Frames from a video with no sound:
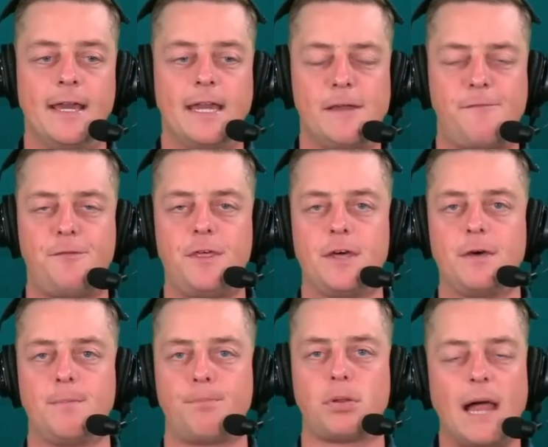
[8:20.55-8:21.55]
if the
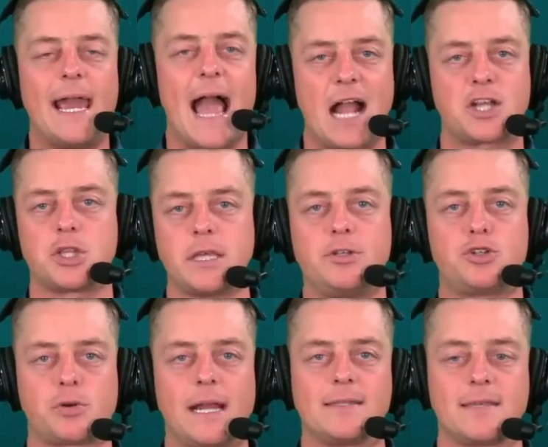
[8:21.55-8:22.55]
play actually
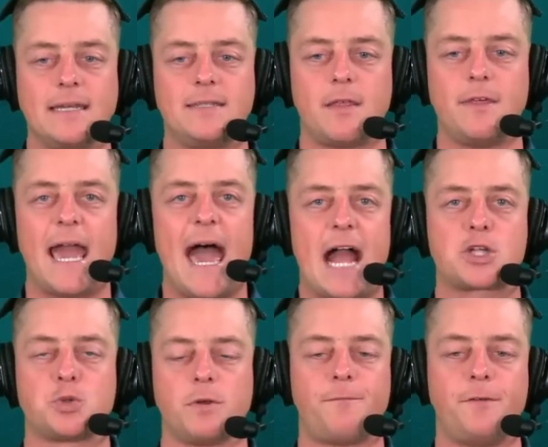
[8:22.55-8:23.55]
translates to the
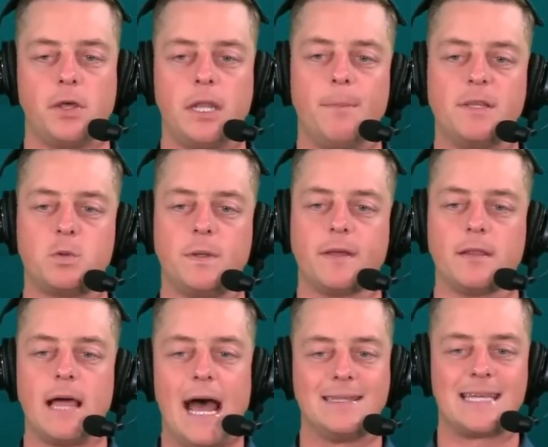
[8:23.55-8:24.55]
actual field in between the
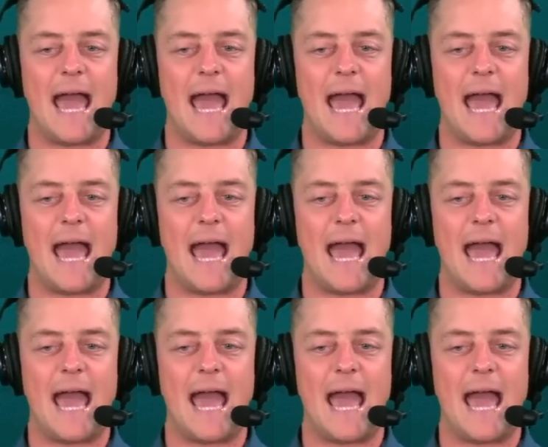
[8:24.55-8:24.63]
lines.